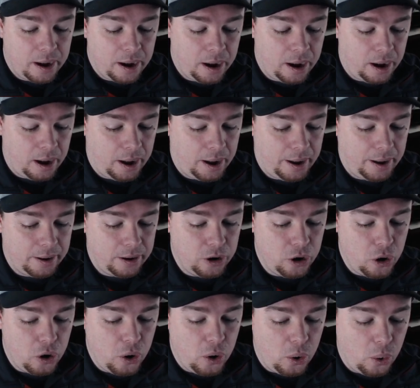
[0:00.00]

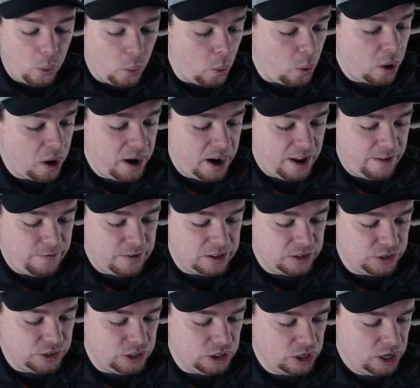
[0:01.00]
or if
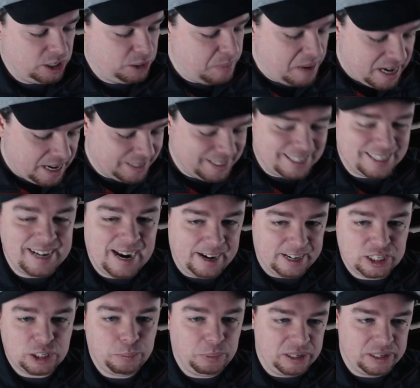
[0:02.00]
it's just because it's not
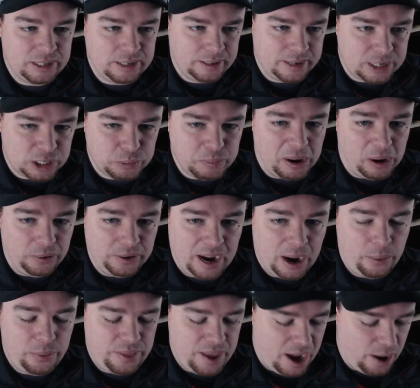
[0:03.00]
explicitly spelled
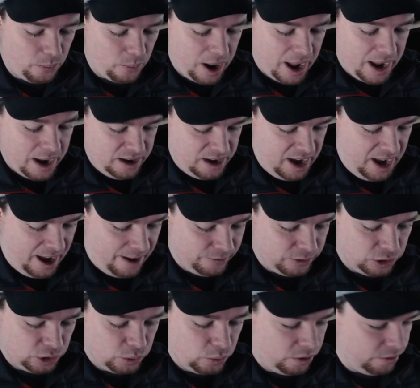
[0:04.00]
out that way and you have
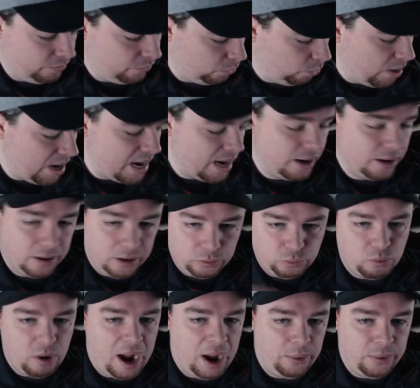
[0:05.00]
to sort of read
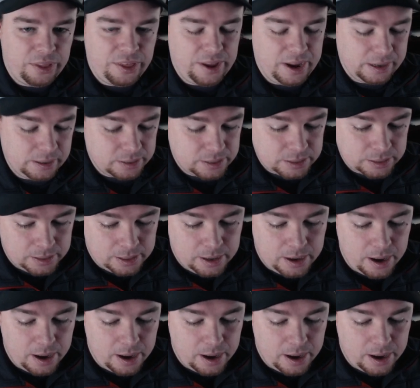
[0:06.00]
around things.